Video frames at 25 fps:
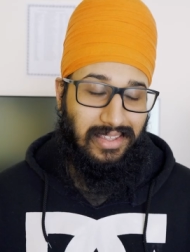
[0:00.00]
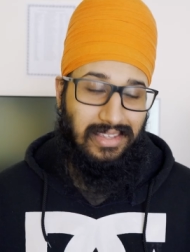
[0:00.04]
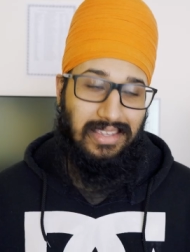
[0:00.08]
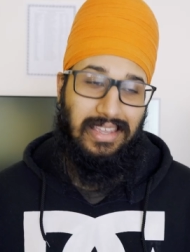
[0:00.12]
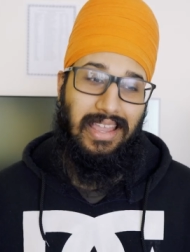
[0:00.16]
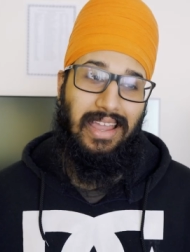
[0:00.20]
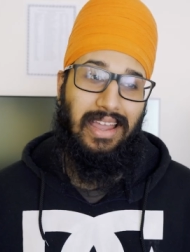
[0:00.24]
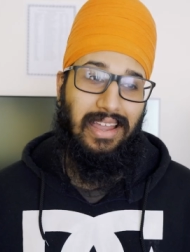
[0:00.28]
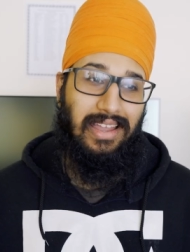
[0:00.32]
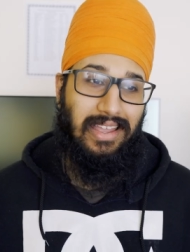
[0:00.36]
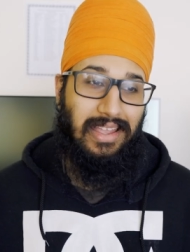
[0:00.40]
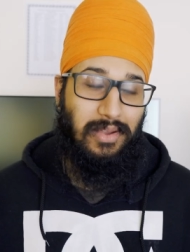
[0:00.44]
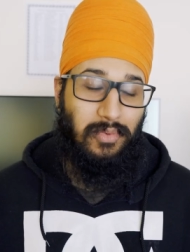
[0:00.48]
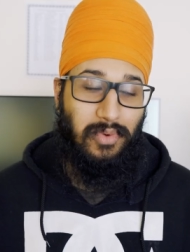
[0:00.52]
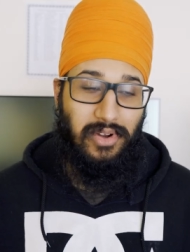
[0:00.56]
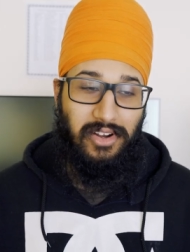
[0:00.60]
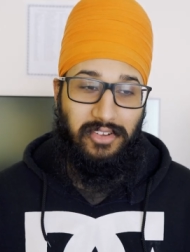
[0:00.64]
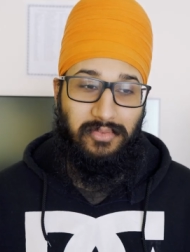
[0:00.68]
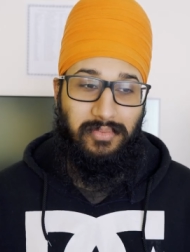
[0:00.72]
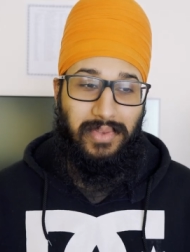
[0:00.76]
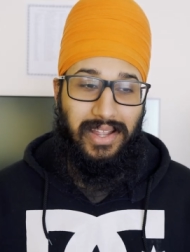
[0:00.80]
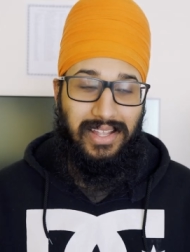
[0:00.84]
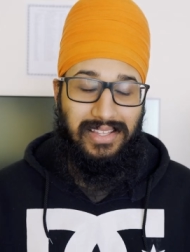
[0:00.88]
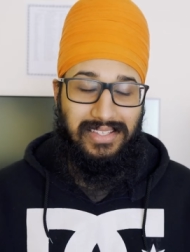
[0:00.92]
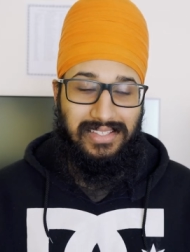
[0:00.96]
Yeah, it would
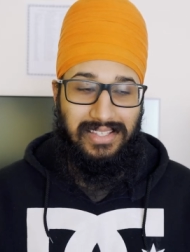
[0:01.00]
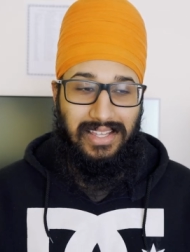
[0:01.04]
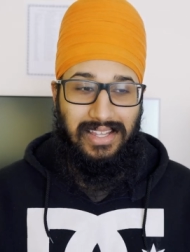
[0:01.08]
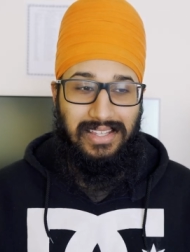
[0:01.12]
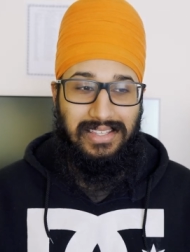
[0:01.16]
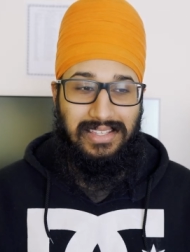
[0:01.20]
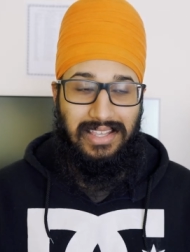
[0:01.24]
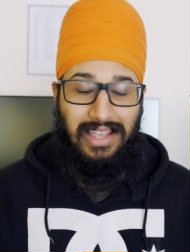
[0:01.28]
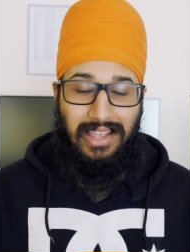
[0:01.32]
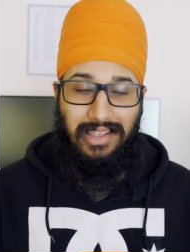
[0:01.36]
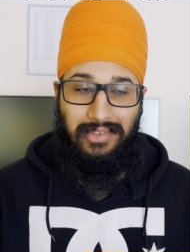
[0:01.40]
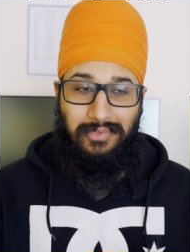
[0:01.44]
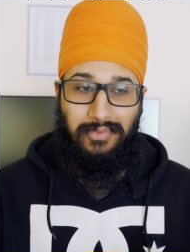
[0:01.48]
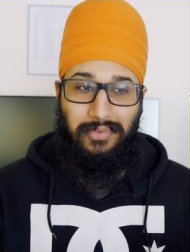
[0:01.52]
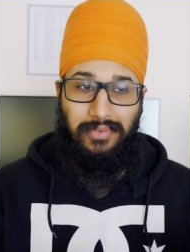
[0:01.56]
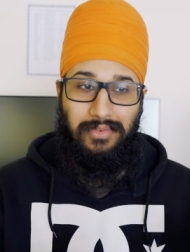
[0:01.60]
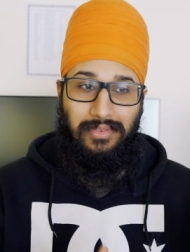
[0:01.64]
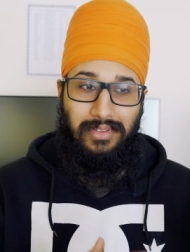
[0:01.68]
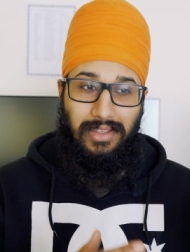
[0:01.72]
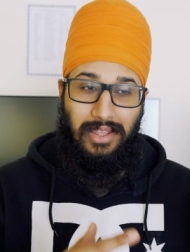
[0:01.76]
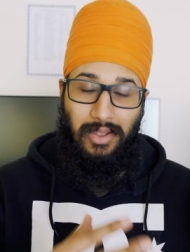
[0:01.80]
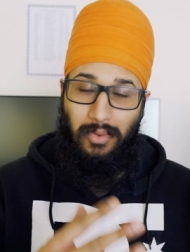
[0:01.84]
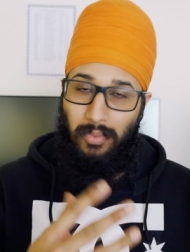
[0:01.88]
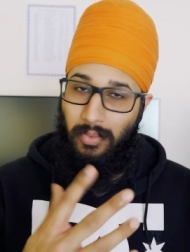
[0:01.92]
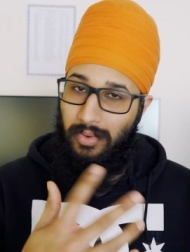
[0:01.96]
have made sense if
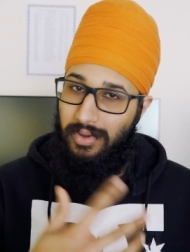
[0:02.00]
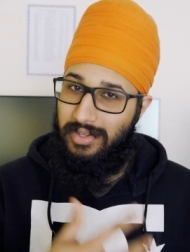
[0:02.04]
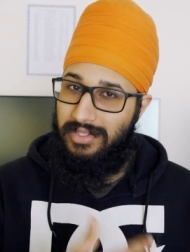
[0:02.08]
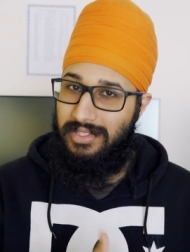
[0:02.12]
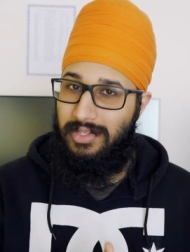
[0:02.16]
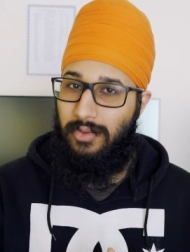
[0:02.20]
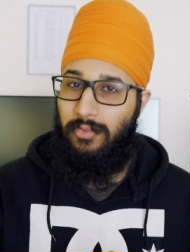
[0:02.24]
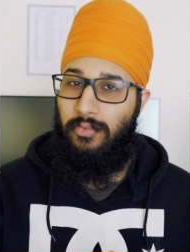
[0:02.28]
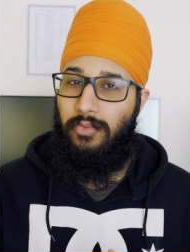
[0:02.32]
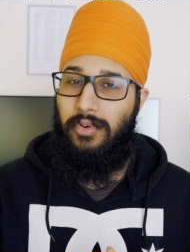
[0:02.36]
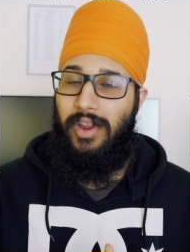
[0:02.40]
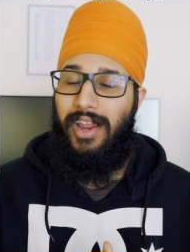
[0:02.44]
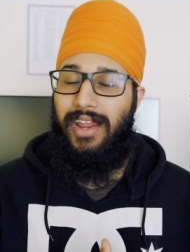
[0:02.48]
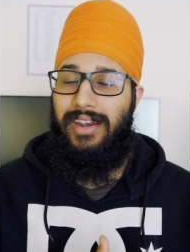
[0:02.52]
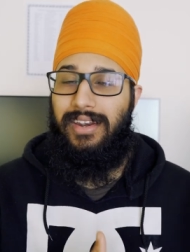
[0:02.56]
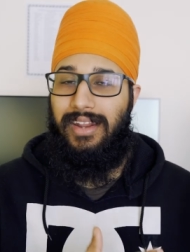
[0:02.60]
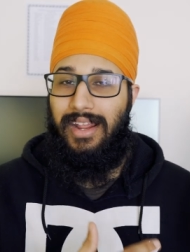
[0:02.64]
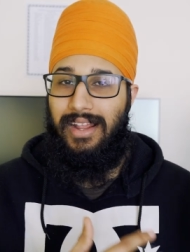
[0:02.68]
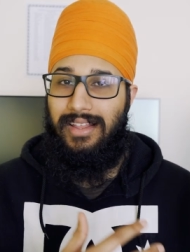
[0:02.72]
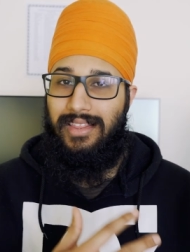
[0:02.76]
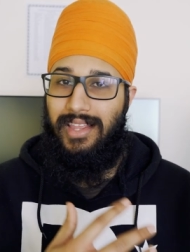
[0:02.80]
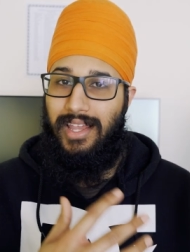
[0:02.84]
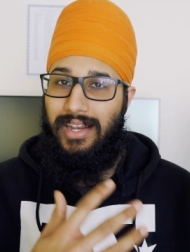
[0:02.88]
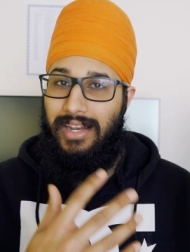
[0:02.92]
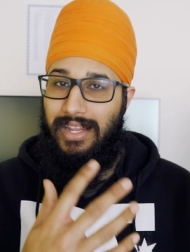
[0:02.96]
it was the friend
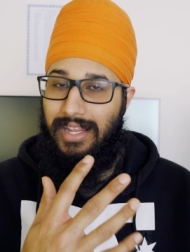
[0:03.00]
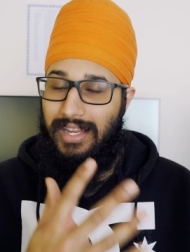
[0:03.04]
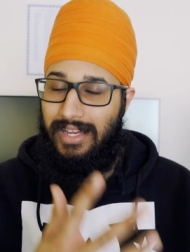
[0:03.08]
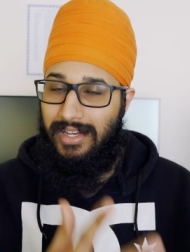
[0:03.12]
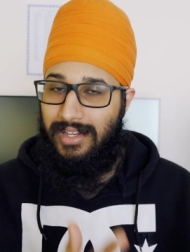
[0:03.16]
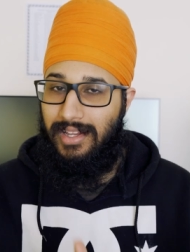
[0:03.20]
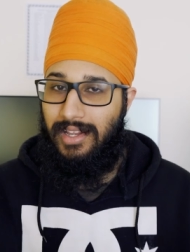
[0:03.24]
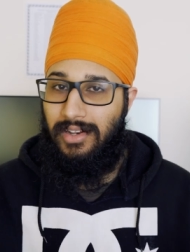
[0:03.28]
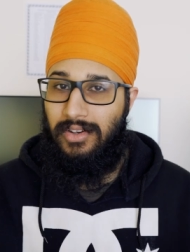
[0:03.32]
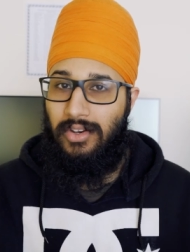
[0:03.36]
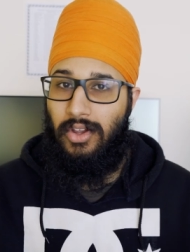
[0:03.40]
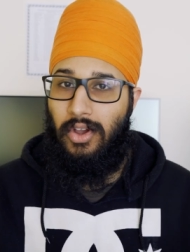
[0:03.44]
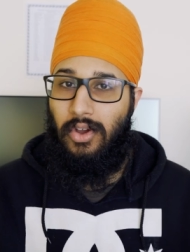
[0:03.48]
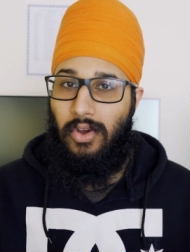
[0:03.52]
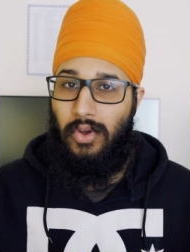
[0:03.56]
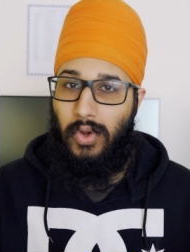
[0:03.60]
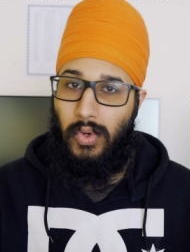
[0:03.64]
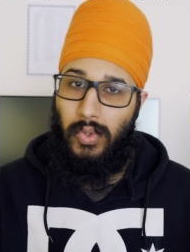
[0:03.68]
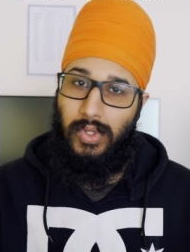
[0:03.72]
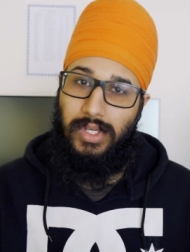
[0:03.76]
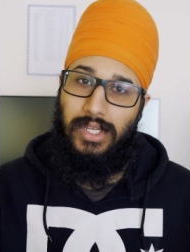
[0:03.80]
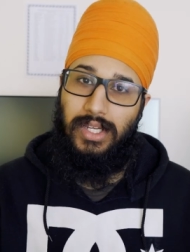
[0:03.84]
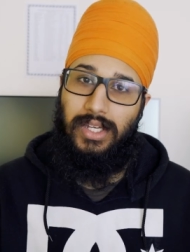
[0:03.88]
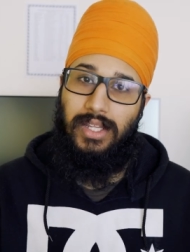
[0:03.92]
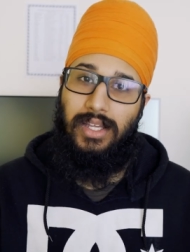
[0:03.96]
and then he didn't know
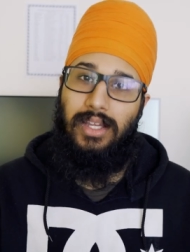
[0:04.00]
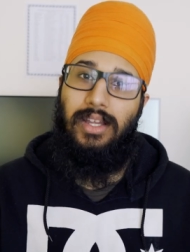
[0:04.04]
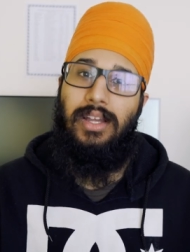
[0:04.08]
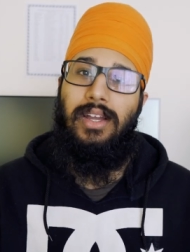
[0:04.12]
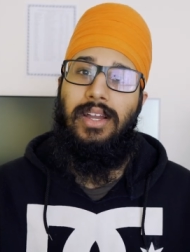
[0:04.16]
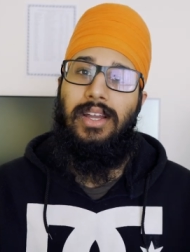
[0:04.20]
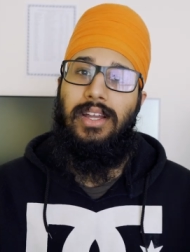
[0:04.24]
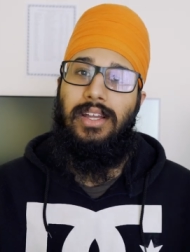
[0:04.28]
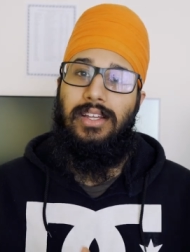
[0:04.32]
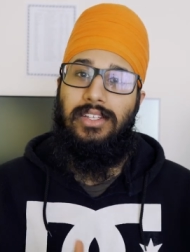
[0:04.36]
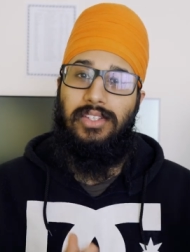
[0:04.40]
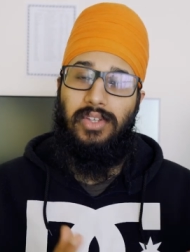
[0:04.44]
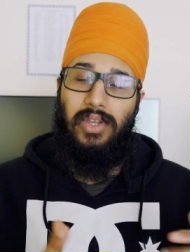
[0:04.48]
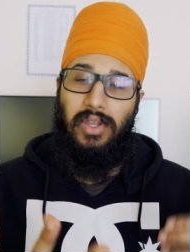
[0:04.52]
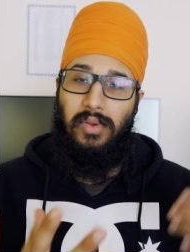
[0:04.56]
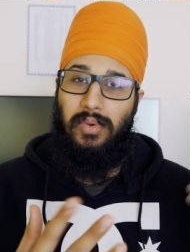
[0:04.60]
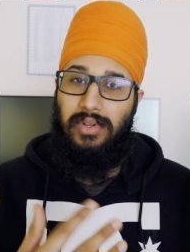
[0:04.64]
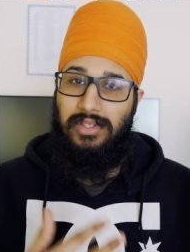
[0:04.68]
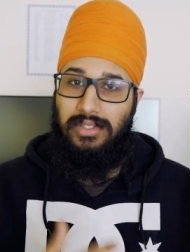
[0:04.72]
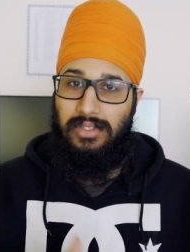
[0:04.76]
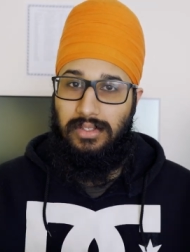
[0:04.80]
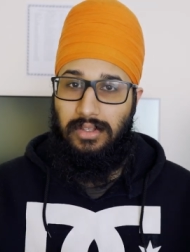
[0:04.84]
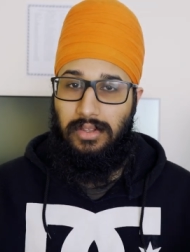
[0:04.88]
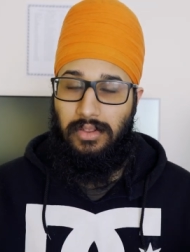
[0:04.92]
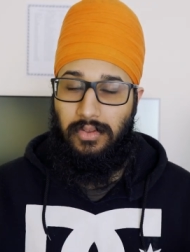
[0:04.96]
who did it. So he
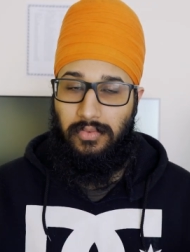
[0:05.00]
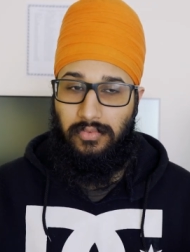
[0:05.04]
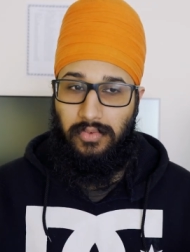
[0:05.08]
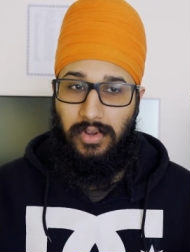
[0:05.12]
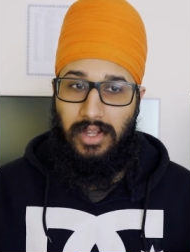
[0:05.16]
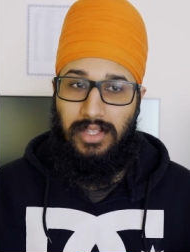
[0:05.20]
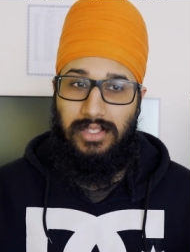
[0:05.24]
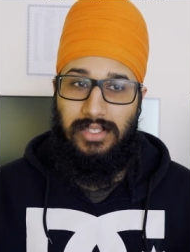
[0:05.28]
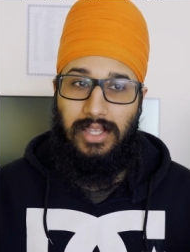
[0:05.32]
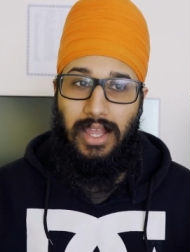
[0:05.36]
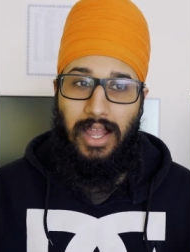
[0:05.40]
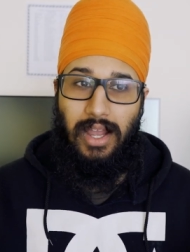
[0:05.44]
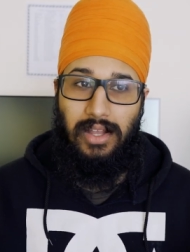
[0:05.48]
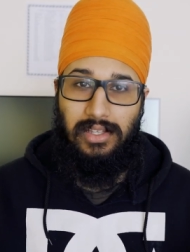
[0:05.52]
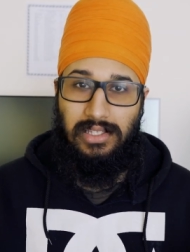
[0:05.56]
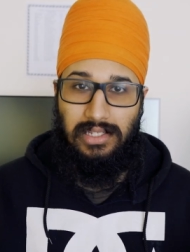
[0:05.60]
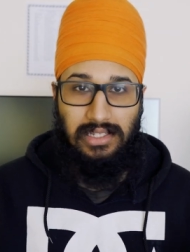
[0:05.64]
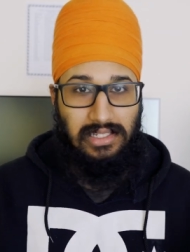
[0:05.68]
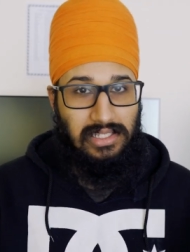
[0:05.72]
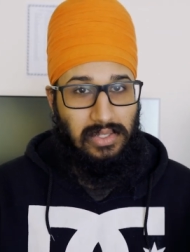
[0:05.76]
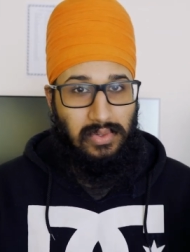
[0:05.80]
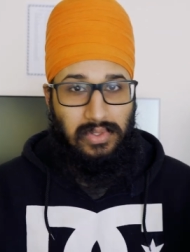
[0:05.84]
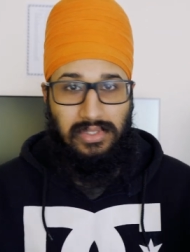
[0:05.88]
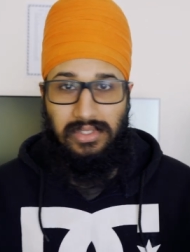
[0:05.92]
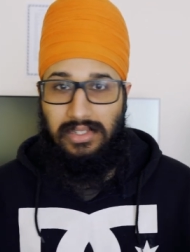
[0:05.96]
went to the friend's house
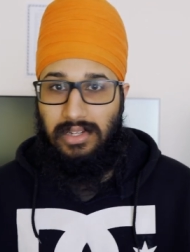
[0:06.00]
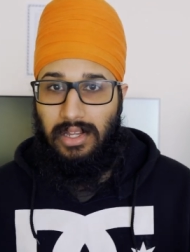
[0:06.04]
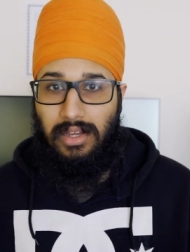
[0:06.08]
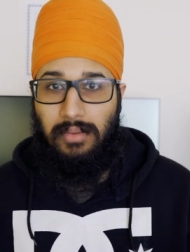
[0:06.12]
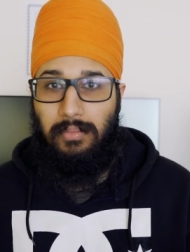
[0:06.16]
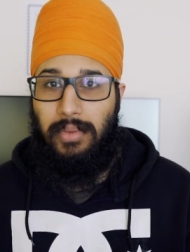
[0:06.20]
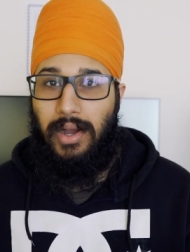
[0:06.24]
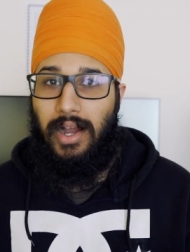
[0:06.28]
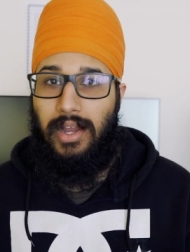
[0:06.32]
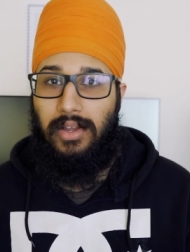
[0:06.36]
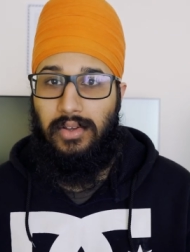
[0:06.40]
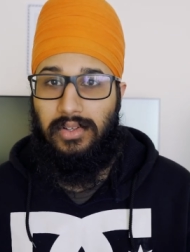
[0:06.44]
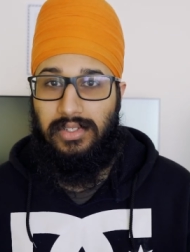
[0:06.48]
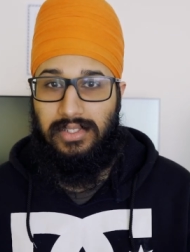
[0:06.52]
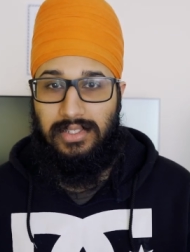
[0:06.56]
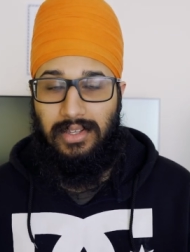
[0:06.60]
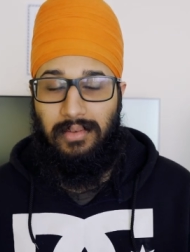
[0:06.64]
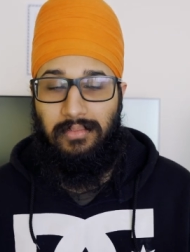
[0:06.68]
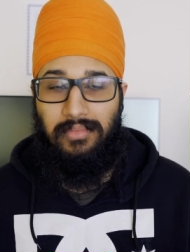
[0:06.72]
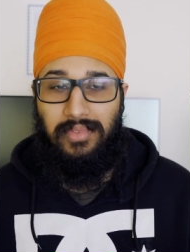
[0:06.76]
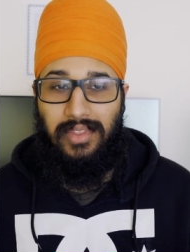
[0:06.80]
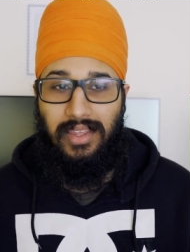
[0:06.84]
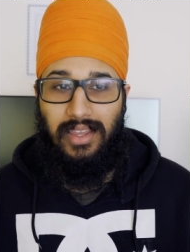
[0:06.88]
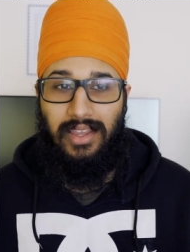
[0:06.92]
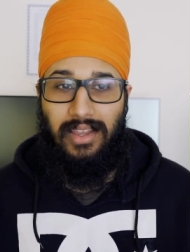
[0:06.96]
because it was nearby or
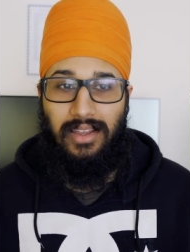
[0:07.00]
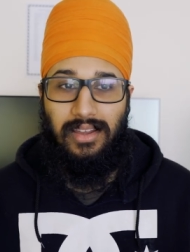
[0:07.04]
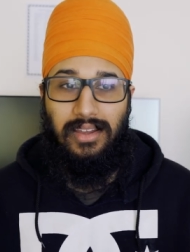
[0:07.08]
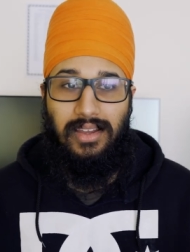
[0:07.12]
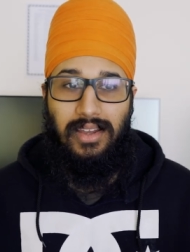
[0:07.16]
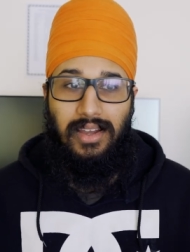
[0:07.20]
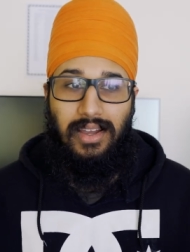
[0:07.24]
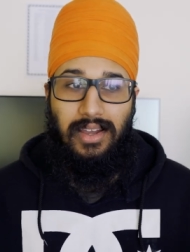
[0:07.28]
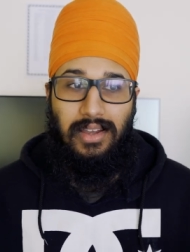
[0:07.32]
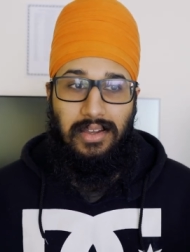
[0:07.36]
something.